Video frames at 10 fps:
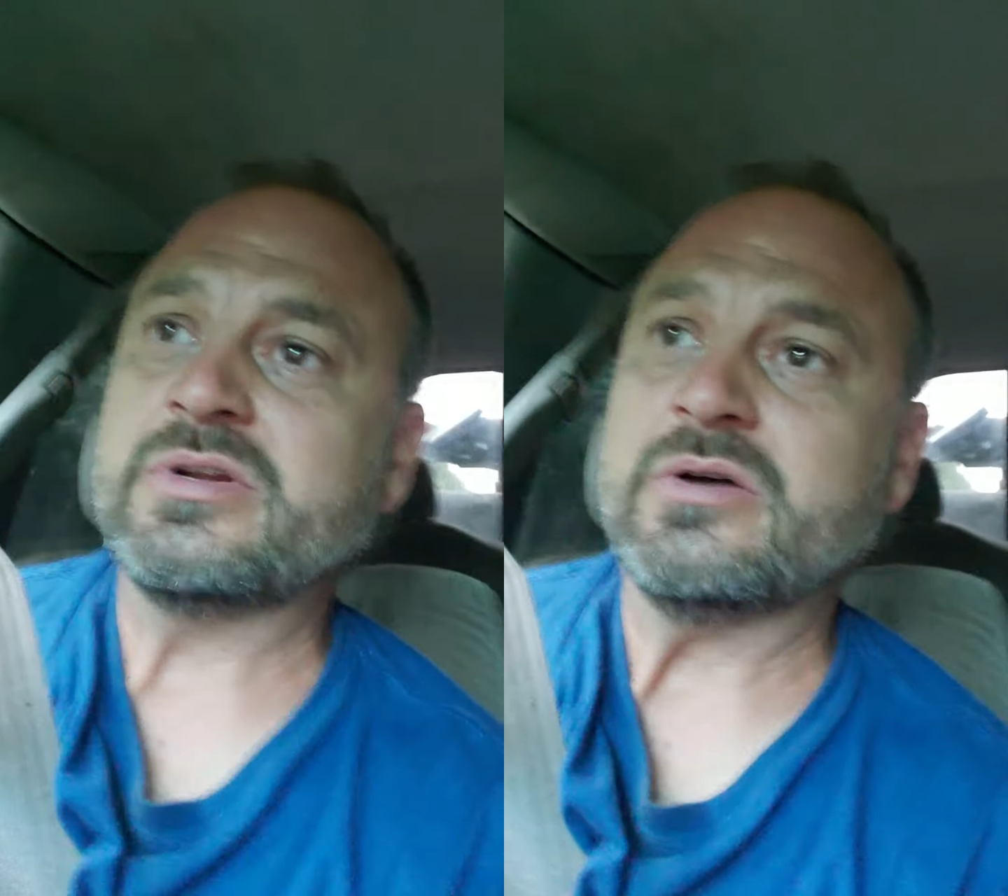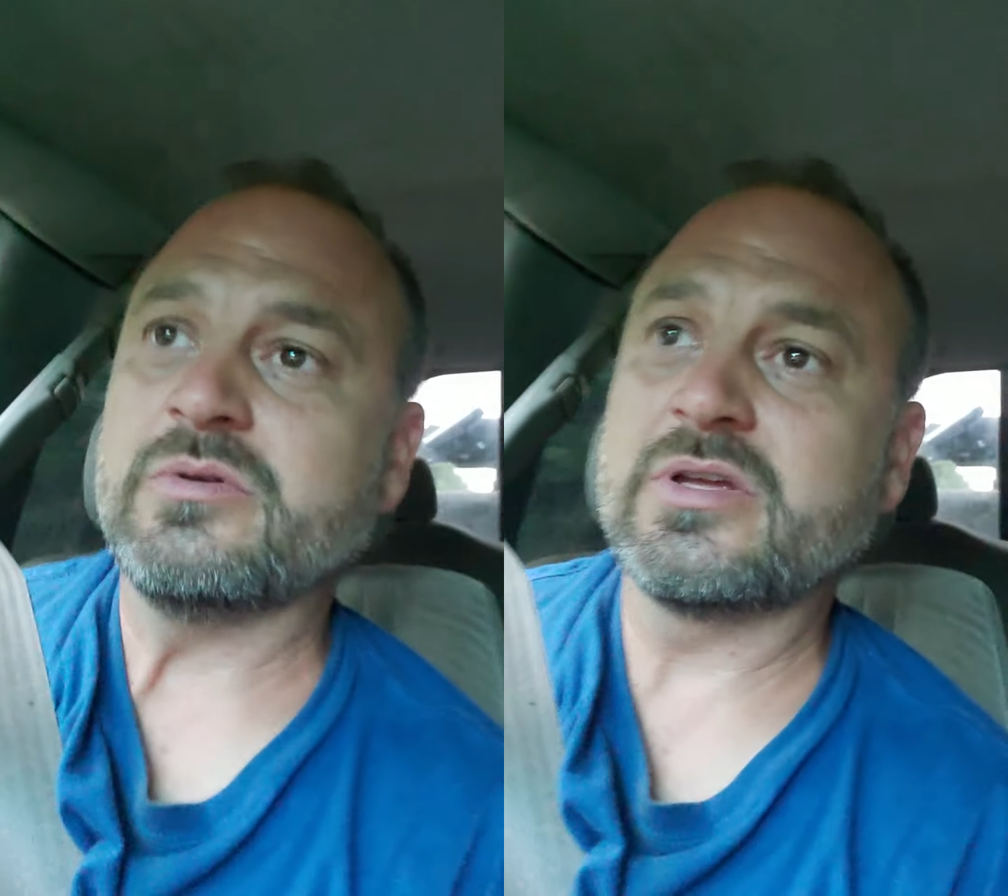
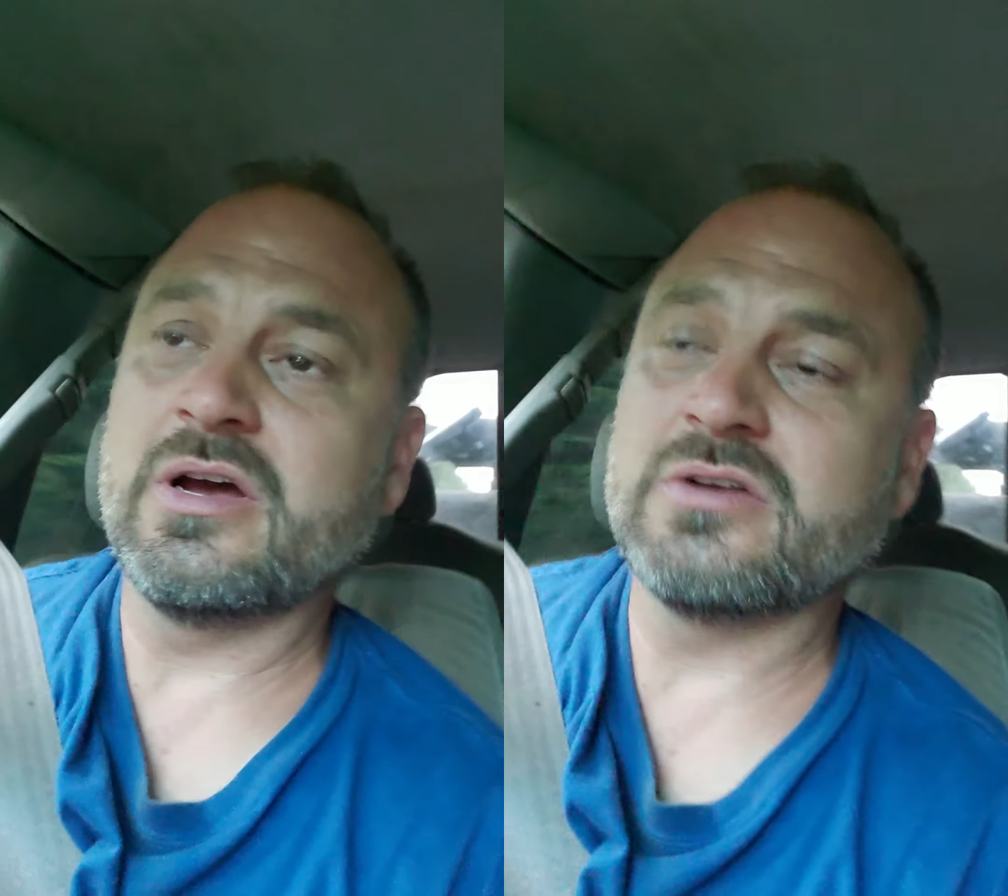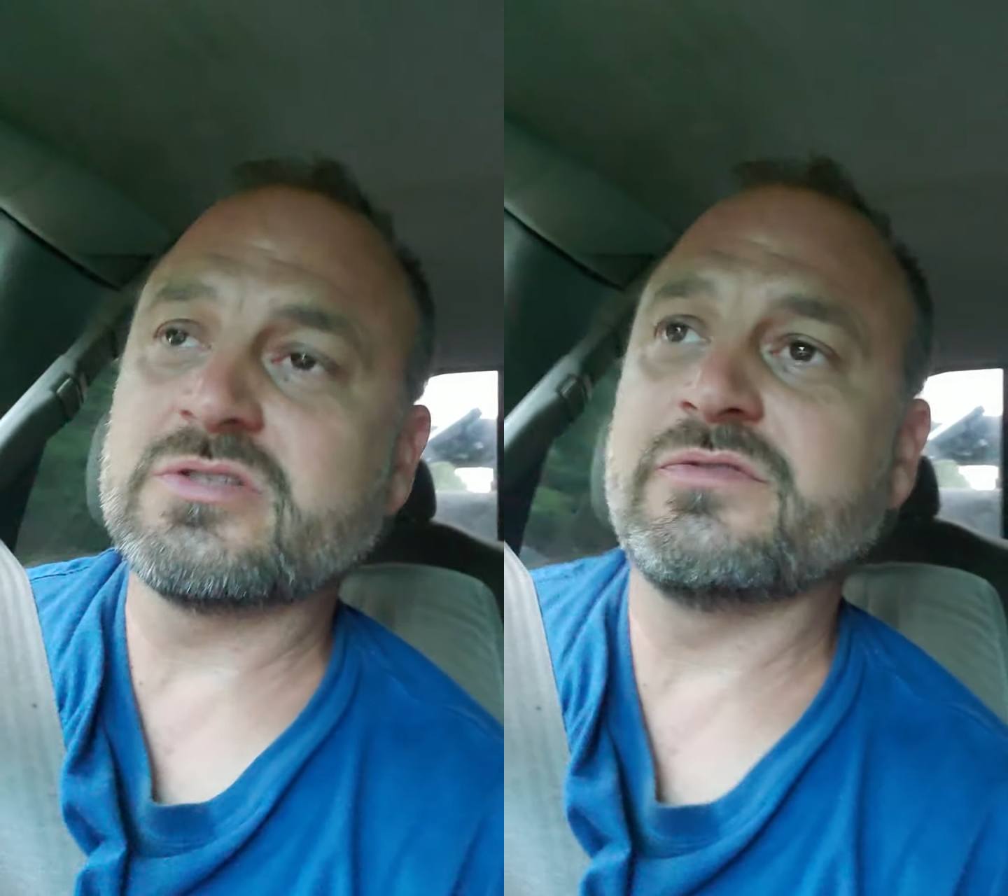with the
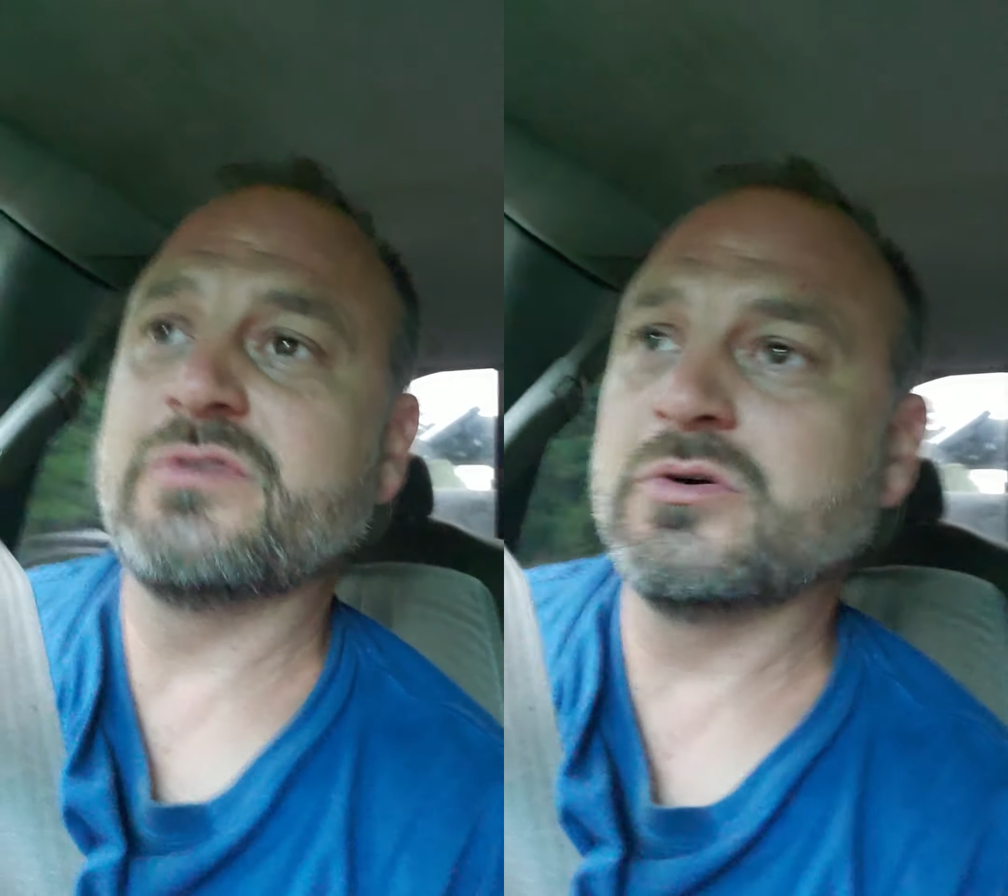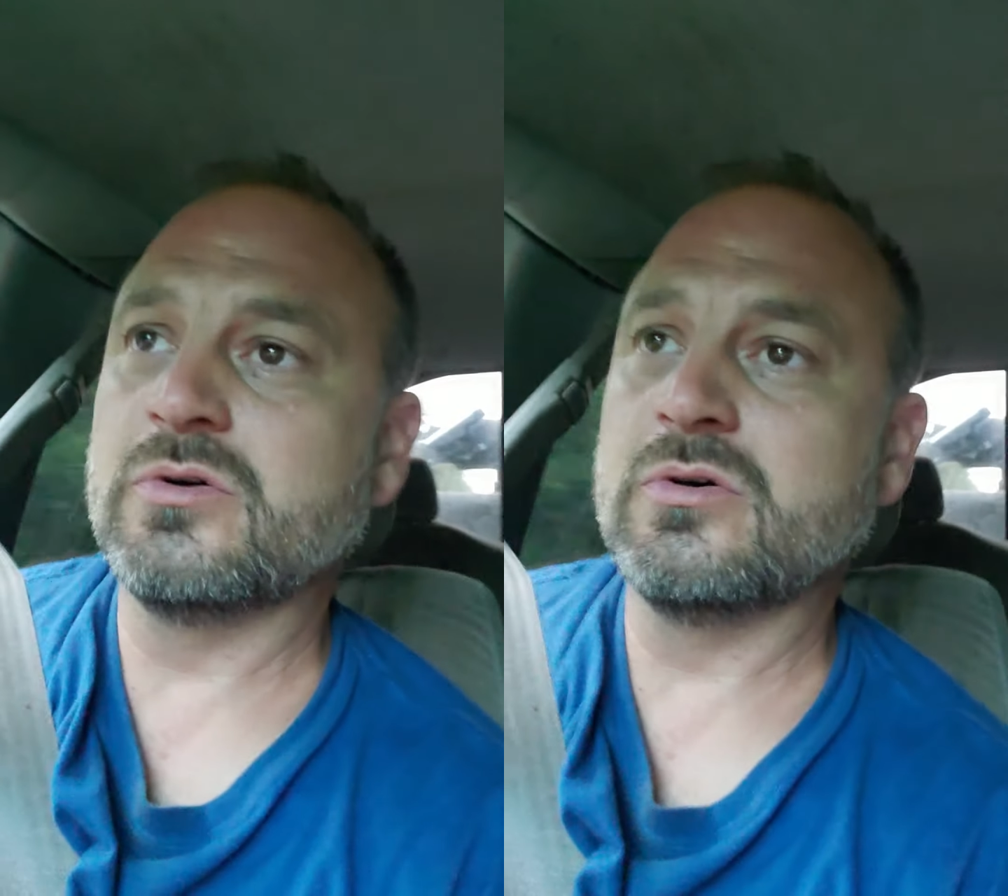cost of
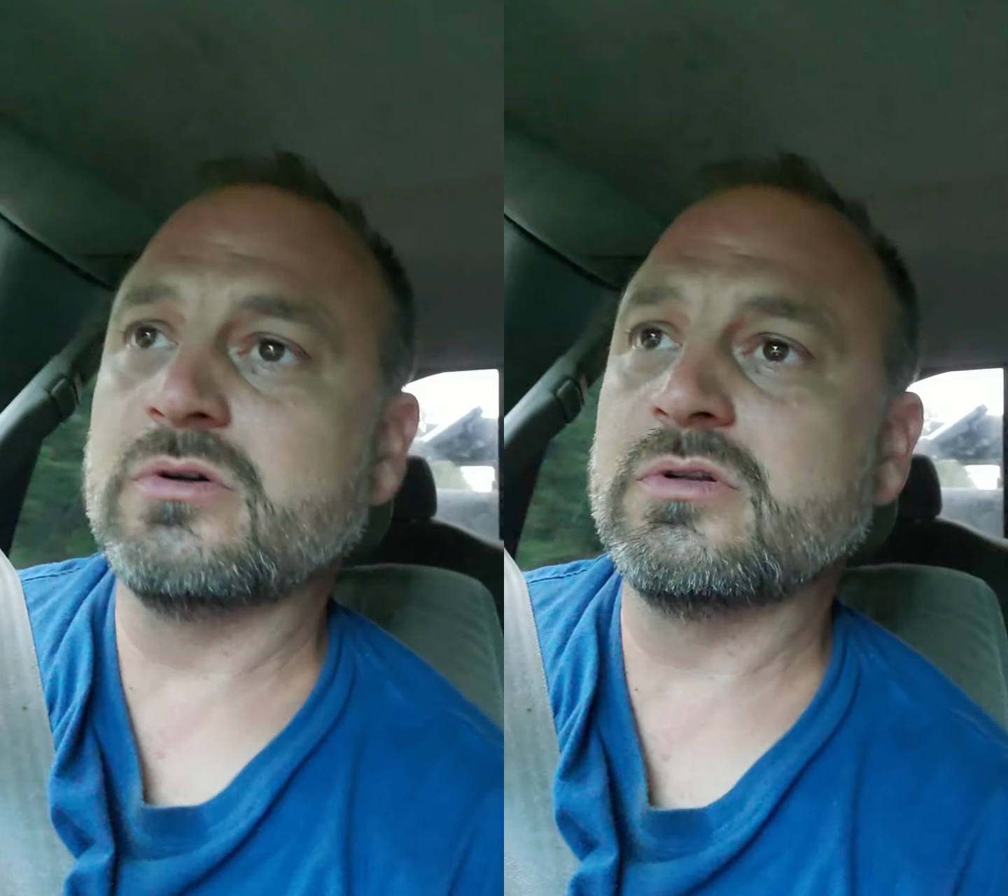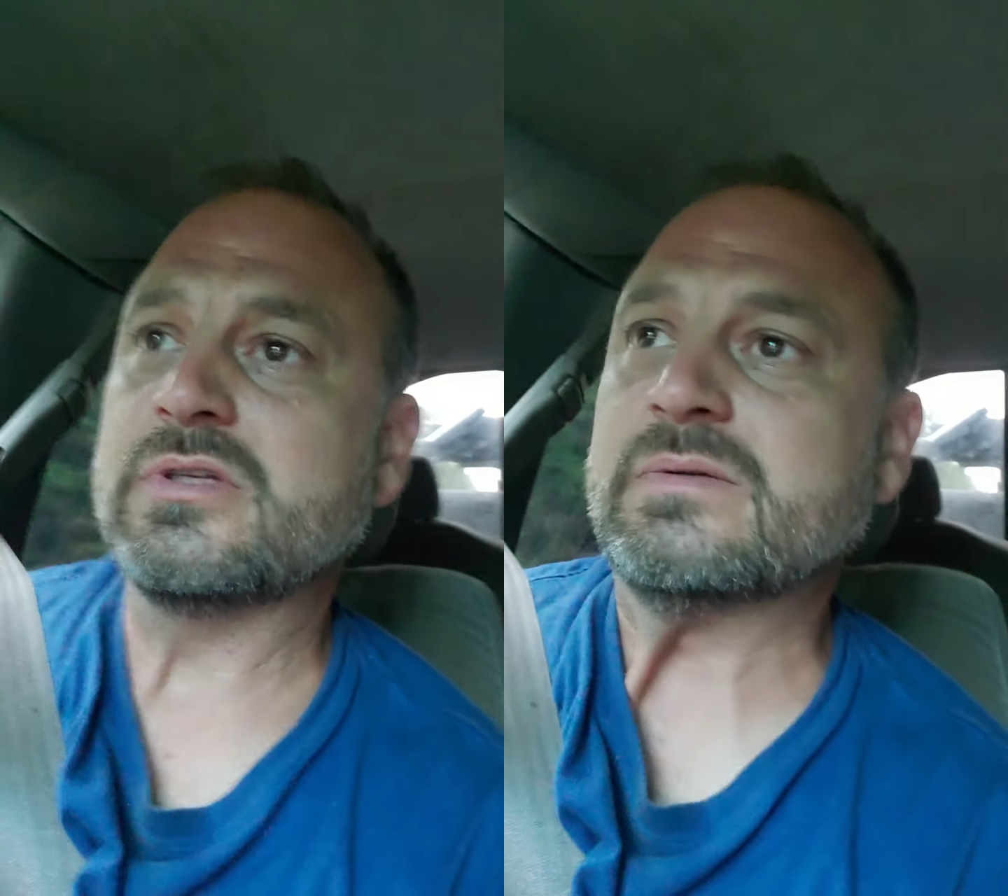
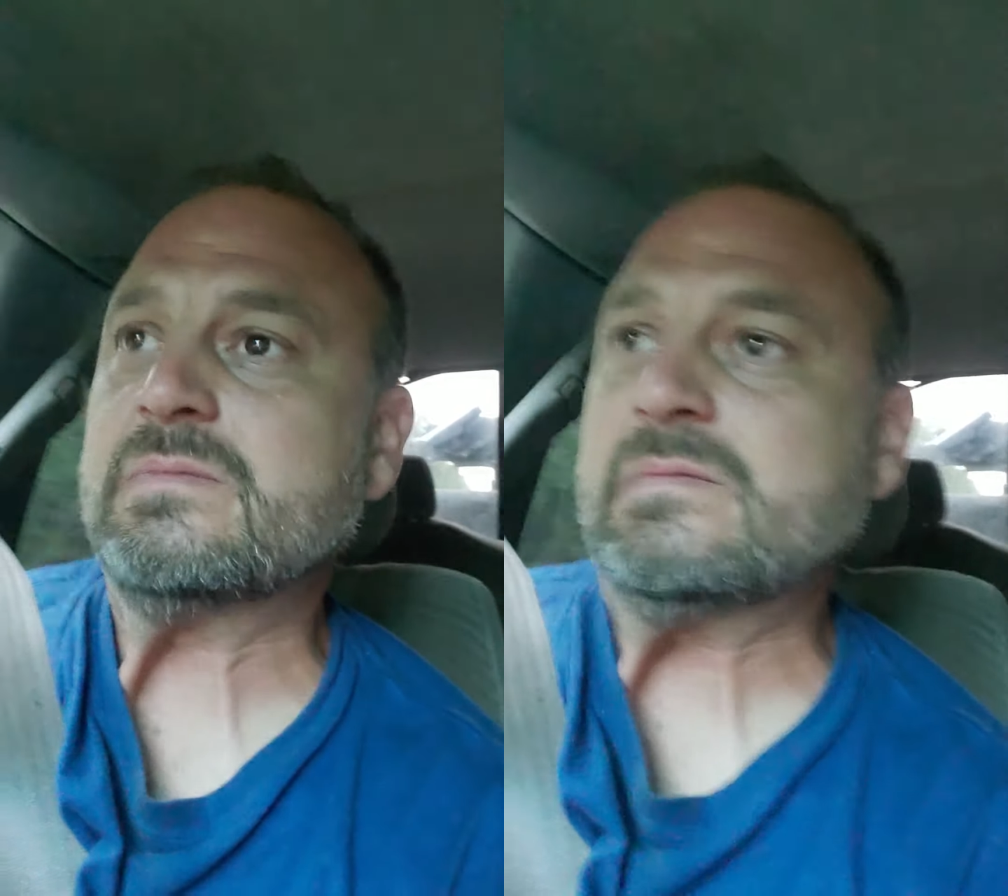fuel and